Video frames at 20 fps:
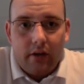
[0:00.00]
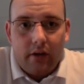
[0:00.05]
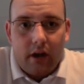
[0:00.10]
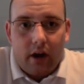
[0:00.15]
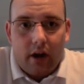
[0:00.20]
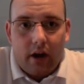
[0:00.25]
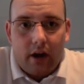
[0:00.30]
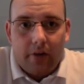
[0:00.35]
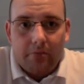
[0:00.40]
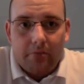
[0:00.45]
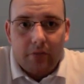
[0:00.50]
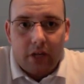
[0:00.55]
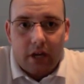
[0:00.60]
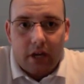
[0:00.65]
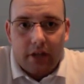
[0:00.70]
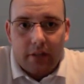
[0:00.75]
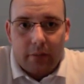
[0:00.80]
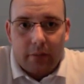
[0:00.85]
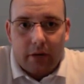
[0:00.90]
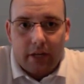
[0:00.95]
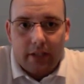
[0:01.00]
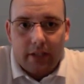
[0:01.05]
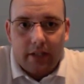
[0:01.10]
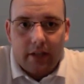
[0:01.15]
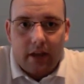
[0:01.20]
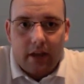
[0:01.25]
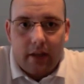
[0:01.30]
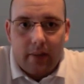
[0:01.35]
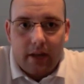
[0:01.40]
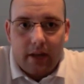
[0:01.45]
I was kind of surprised to
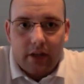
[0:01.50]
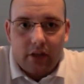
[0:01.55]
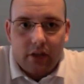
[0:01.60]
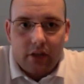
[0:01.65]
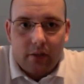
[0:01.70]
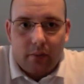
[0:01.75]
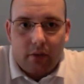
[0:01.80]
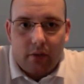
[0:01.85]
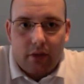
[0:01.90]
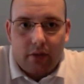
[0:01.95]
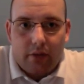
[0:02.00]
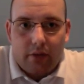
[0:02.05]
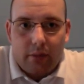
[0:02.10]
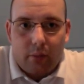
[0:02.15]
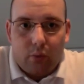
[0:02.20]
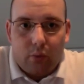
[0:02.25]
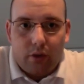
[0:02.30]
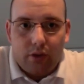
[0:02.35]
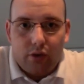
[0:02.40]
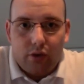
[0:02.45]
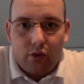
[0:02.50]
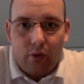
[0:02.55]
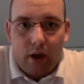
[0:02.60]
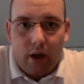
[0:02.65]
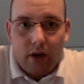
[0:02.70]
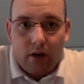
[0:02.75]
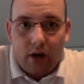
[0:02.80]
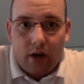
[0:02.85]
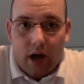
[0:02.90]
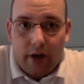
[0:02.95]
see the iPad ship with 3.2
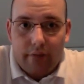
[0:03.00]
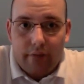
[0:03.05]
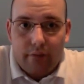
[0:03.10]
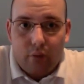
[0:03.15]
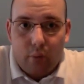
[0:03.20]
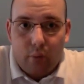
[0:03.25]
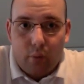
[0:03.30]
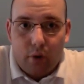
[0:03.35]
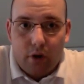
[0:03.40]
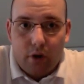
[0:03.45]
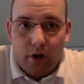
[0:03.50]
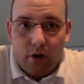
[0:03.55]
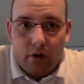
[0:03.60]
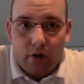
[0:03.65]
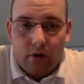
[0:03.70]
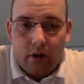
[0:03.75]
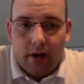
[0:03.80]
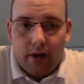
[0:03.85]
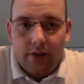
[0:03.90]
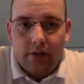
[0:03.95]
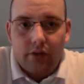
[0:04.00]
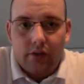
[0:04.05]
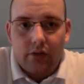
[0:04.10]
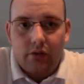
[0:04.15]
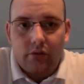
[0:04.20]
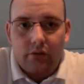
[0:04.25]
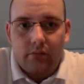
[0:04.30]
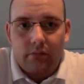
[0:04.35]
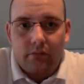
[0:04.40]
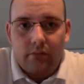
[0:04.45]
and not 4.0. I
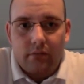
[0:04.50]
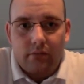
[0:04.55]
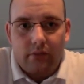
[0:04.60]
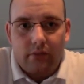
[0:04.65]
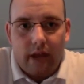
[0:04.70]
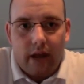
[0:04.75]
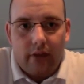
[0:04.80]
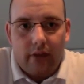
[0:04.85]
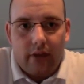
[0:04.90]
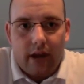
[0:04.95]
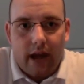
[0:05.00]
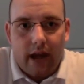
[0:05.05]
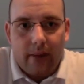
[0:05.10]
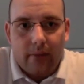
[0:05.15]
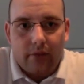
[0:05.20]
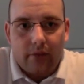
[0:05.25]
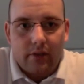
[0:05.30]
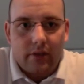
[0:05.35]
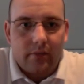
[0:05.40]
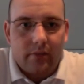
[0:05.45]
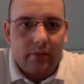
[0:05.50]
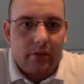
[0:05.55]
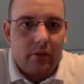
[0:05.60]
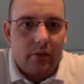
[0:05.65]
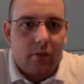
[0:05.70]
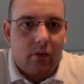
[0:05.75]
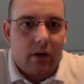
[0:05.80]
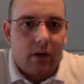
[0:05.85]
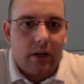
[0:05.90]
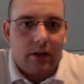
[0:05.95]
assume now that Apple simply
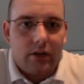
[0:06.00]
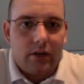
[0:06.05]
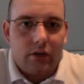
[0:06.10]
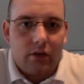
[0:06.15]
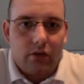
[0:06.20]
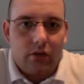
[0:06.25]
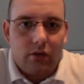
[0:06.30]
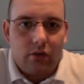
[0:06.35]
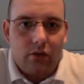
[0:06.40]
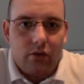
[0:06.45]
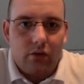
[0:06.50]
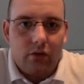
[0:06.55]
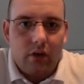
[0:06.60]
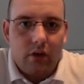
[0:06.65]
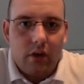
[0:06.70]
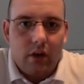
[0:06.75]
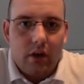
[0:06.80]
wanted to